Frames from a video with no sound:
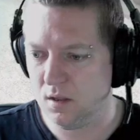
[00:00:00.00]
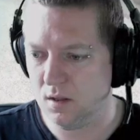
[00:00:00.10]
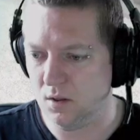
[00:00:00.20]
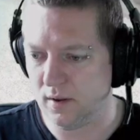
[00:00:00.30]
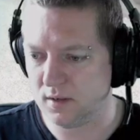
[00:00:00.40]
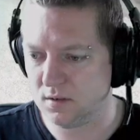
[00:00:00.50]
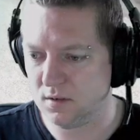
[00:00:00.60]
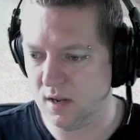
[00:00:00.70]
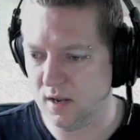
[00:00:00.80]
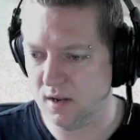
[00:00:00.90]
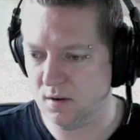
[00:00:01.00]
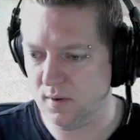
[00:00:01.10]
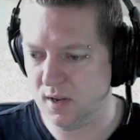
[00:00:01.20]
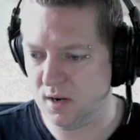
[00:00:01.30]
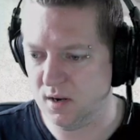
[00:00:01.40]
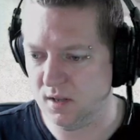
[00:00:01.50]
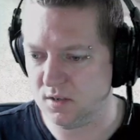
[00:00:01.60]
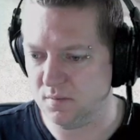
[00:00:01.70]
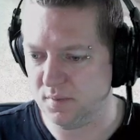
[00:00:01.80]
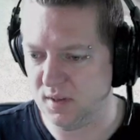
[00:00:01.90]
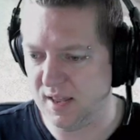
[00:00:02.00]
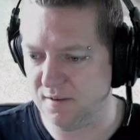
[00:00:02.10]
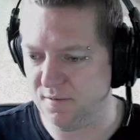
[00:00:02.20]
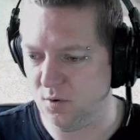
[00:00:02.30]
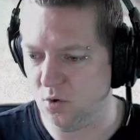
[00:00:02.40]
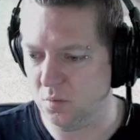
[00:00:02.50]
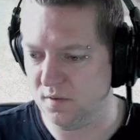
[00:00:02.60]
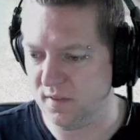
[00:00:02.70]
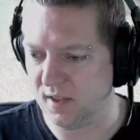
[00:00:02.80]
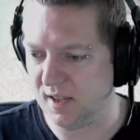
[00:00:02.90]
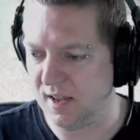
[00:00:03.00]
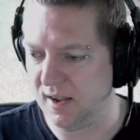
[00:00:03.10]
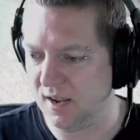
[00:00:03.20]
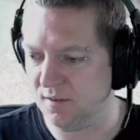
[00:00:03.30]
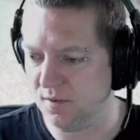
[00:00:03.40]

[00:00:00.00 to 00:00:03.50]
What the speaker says: Like so. We're going to need some platform of the cargo